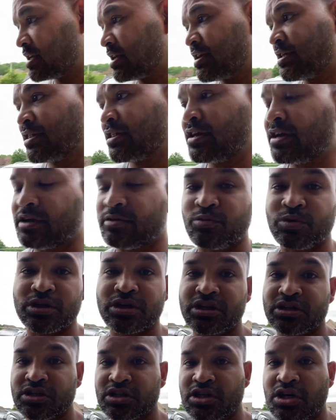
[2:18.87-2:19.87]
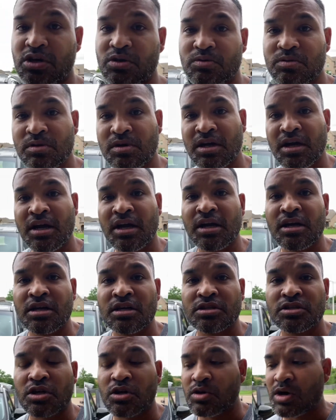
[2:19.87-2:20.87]
and then we're good to go.
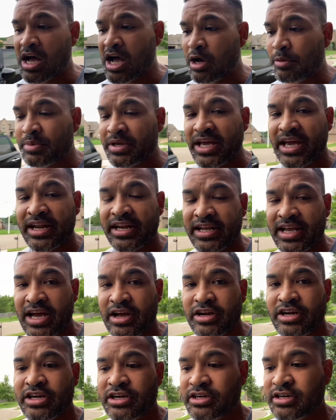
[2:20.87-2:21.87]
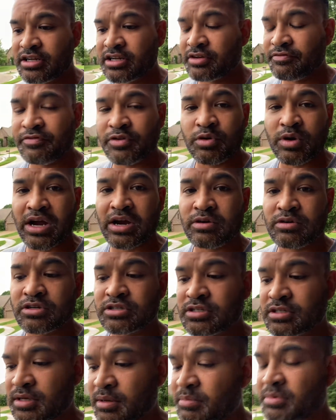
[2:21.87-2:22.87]
So I'll be heading out here in a few
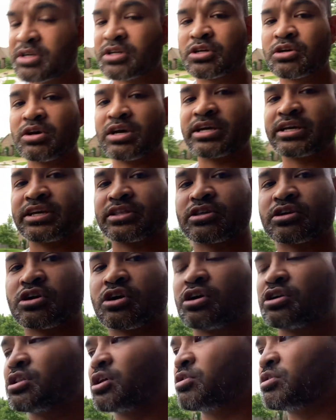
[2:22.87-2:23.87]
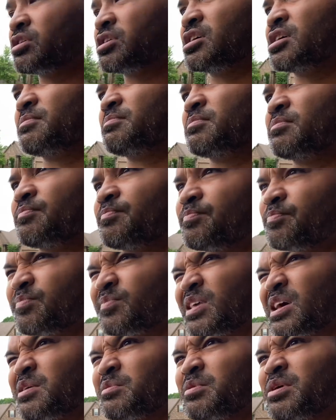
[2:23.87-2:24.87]
hours. I'm gonna go ahead and get the car loaded up.
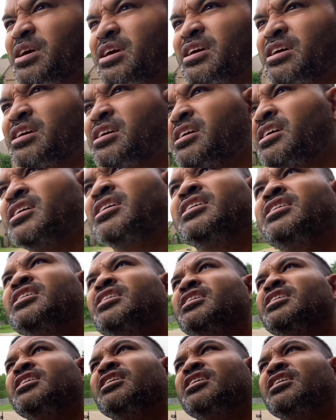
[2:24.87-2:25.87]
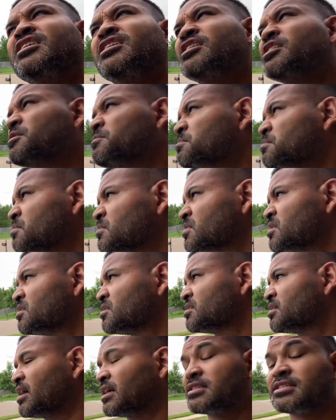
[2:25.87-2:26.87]
That way, um,
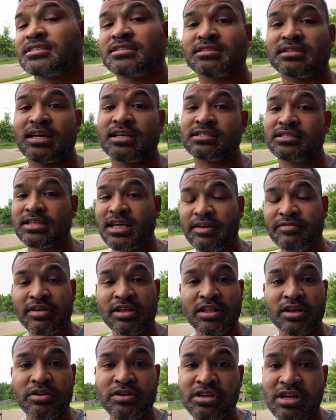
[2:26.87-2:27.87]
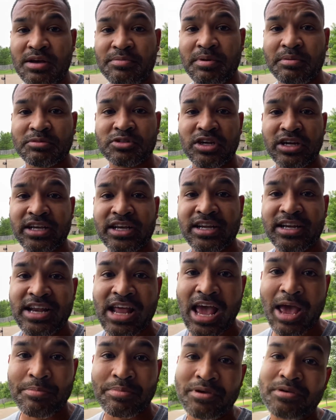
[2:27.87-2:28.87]
I just I just have that loaded up. I'm gonna try to get a
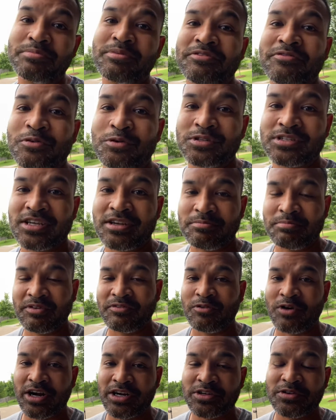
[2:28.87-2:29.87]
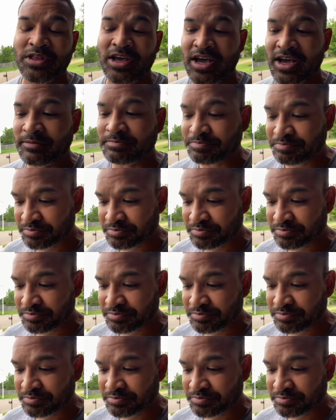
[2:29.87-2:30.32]
nap before before I do that